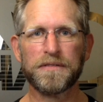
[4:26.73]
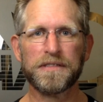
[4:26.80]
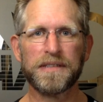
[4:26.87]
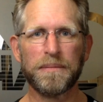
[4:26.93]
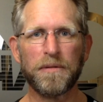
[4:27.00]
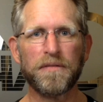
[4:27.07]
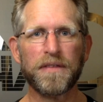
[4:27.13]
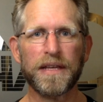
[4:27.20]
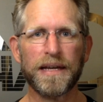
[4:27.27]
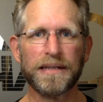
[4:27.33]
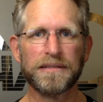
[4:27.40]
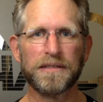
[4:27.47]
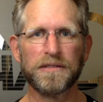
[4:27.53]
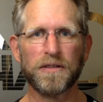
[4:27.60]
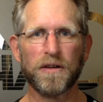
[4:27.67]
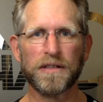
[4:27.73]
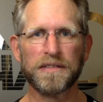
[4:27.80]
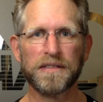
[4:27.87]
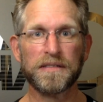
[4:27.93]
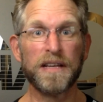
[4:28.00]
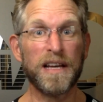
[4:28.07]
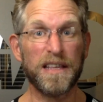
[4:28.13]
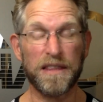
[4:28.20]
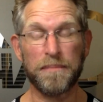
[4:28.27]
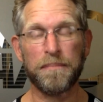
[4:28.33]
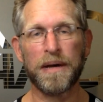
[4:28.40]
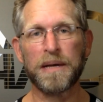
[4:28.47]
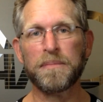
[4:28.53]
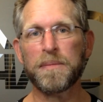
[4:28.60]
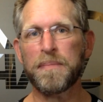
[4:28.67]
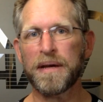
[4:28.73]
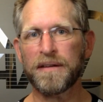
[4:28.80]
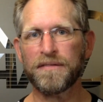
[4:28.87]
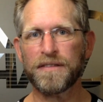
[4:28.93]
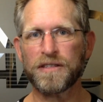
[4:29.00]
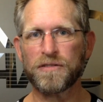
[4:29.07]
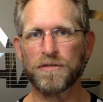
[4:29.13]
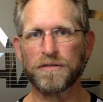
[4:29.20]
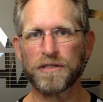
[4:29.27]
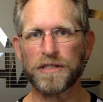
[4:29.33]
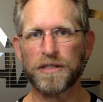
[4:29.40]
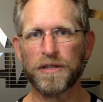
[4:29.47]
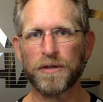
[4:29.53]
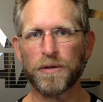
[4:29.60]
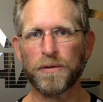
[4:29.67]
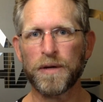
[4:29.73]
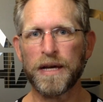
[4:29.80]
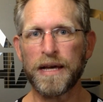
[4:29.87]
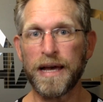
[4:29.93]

some of the exercises that may be beneficial to you.